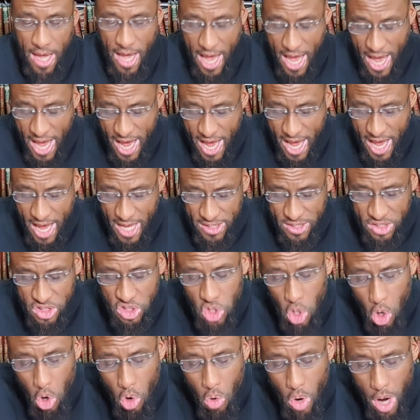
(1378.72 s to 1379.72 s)
And
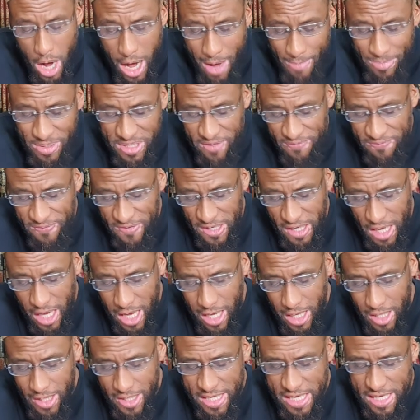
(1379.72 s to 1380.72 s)
so,
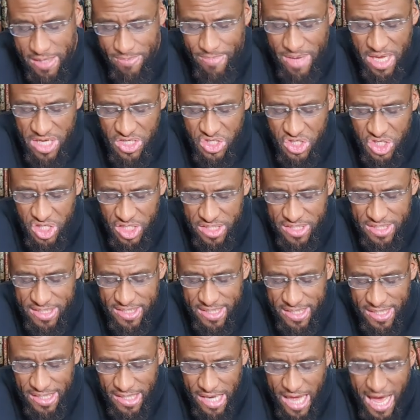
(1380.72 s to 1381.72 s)
Habitatullah, he mentions
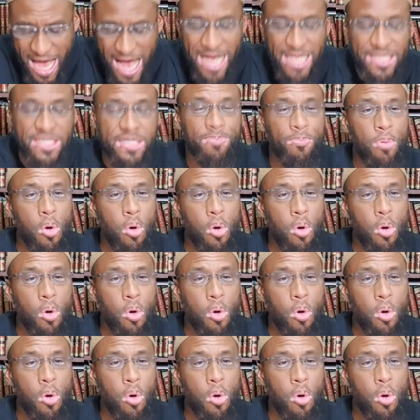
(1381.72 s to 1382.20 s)
the last